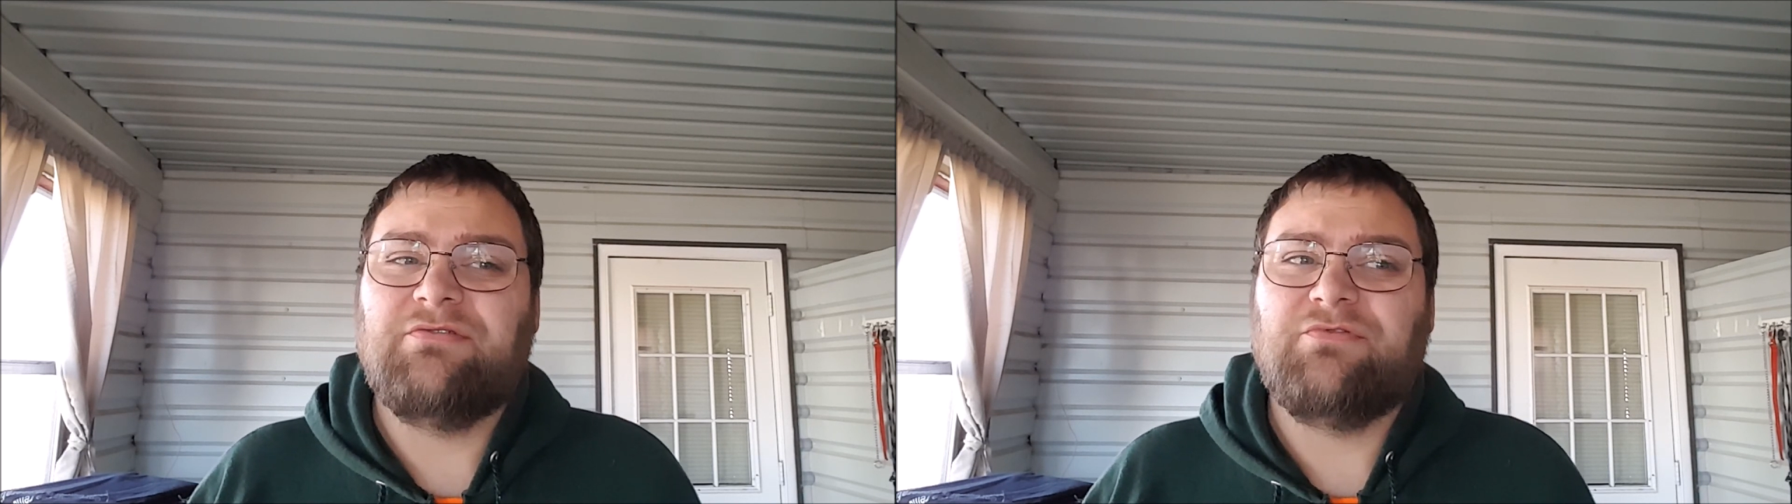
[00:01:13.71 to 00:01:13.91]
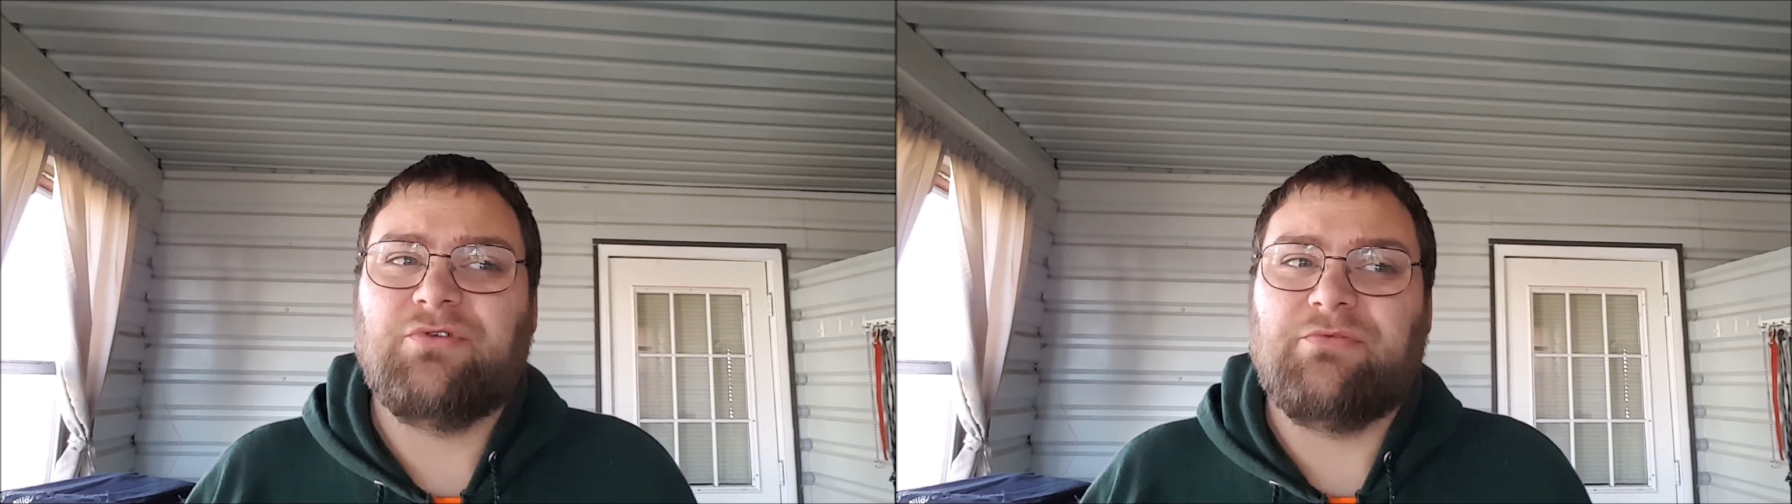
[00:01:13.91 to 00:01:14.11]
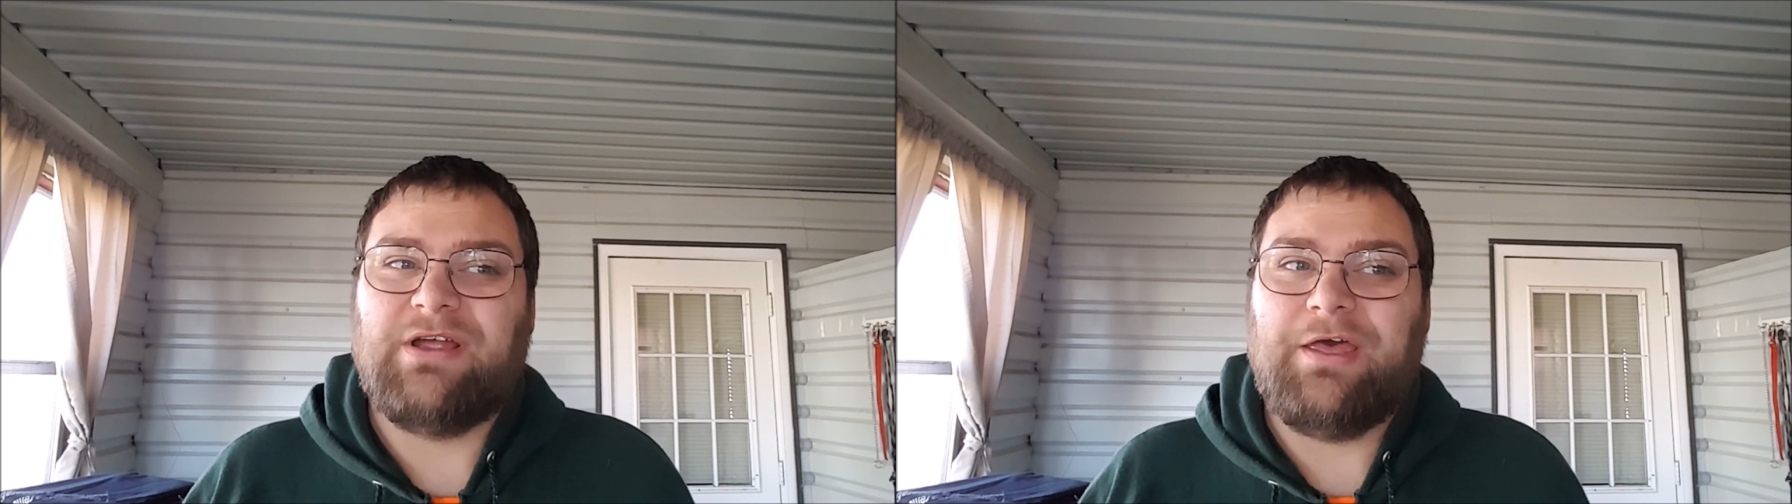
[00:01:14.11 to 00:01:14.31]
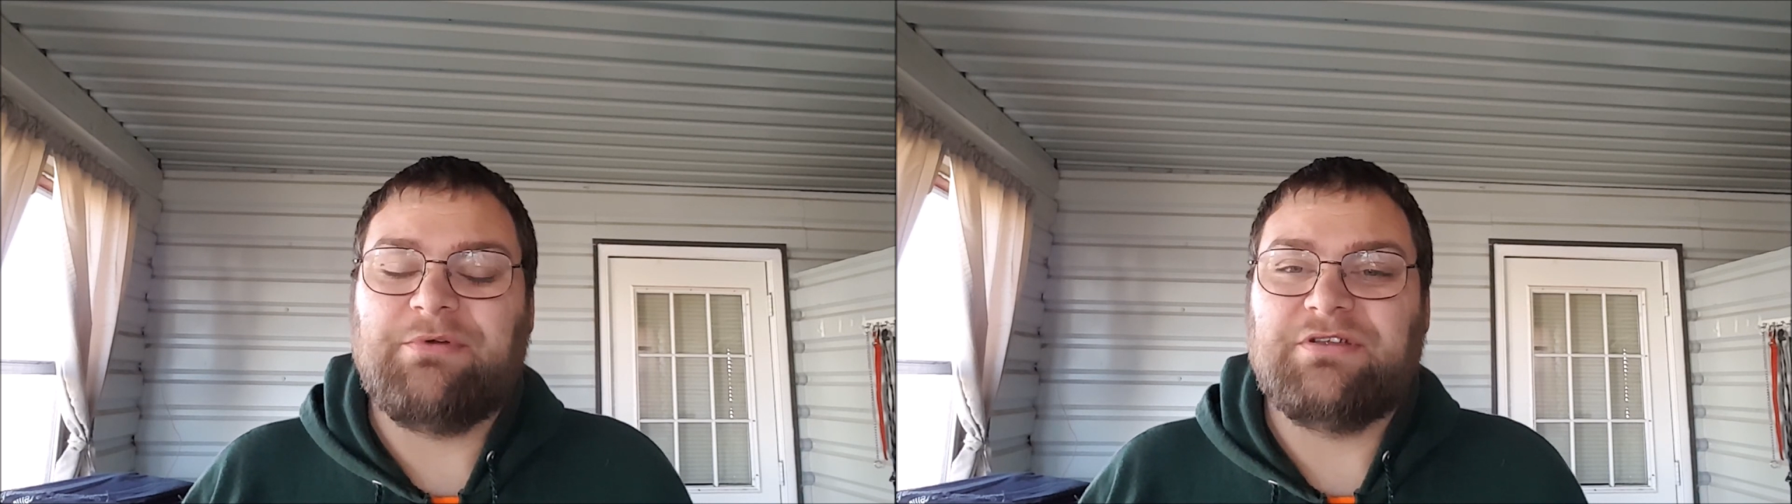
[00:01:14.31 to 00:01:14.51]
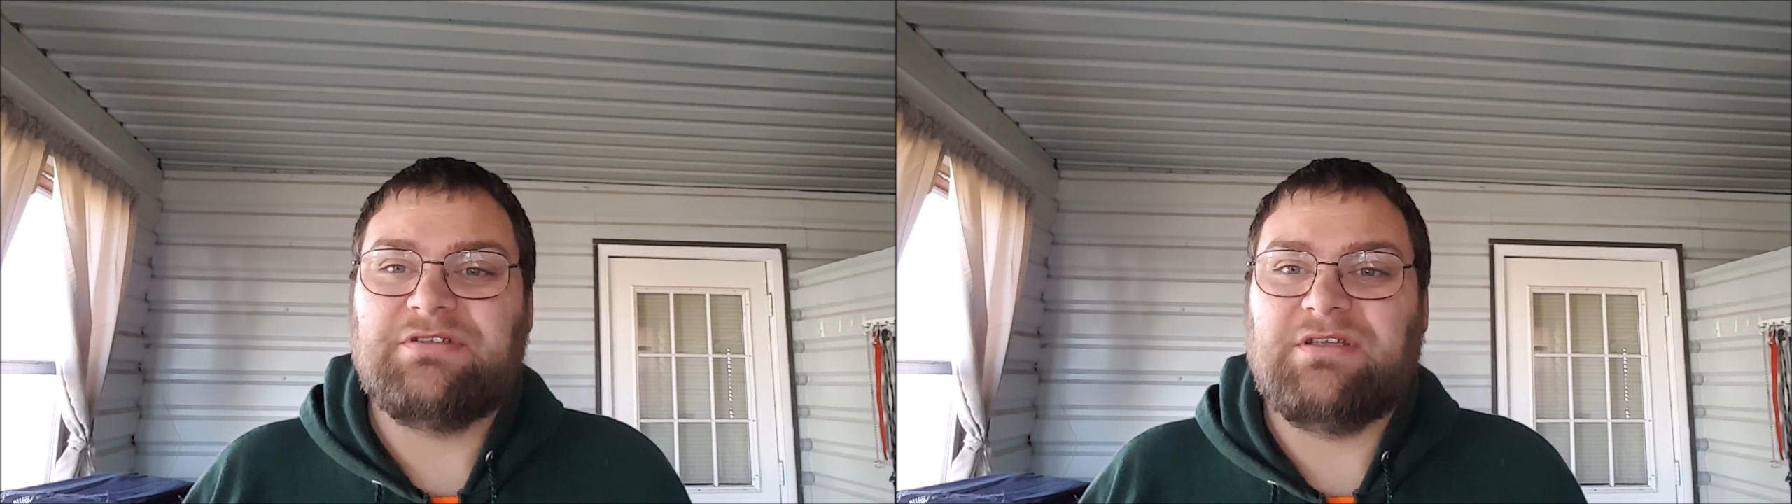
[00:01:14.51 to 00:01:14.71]
for the
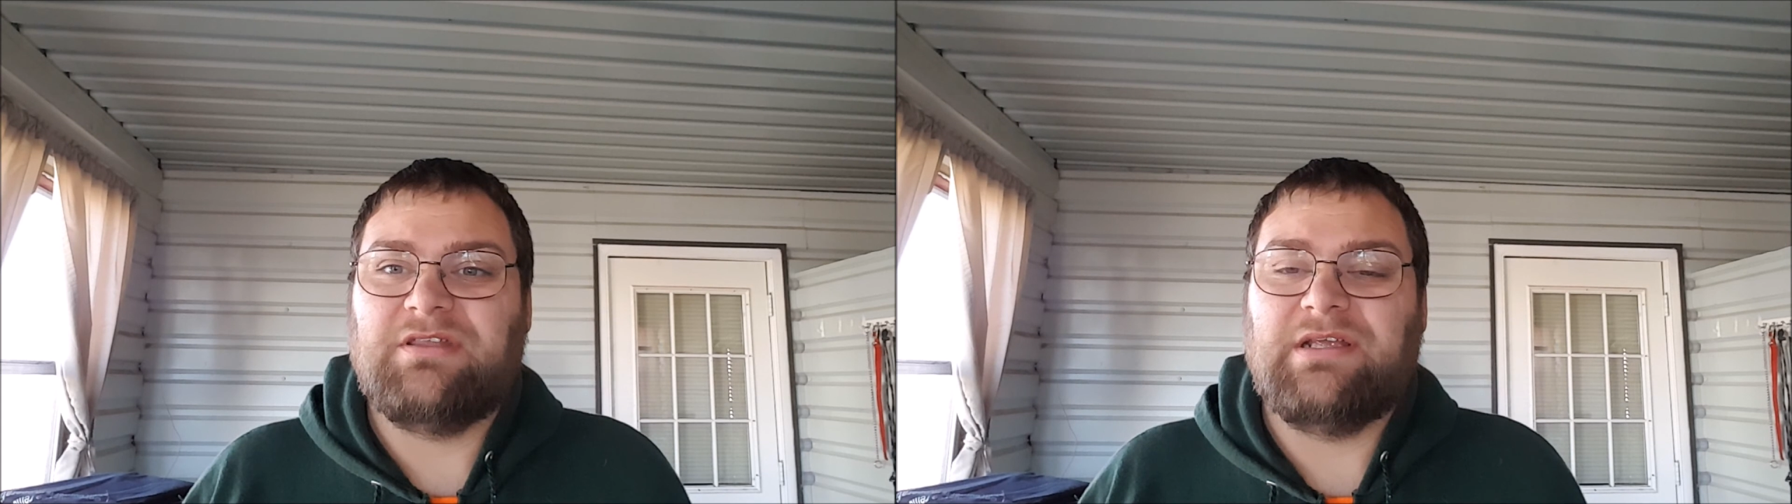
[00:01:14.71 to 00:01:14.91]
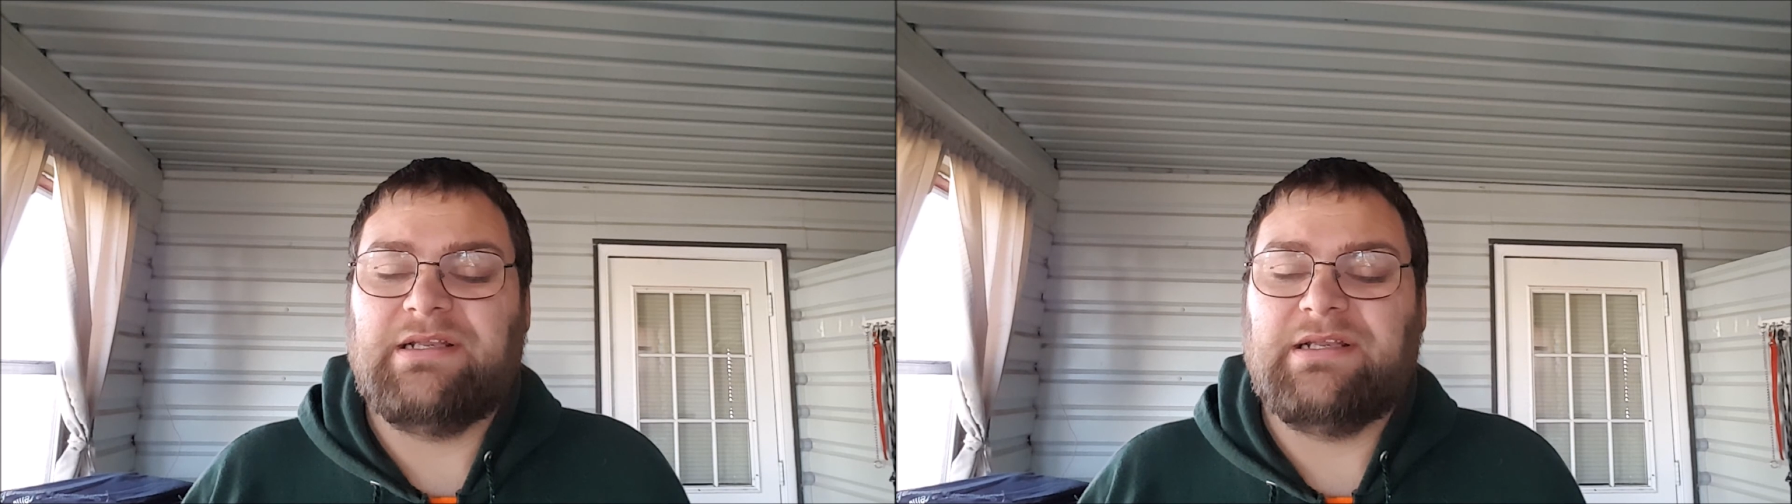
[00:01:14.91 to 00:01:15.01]
rabbits and then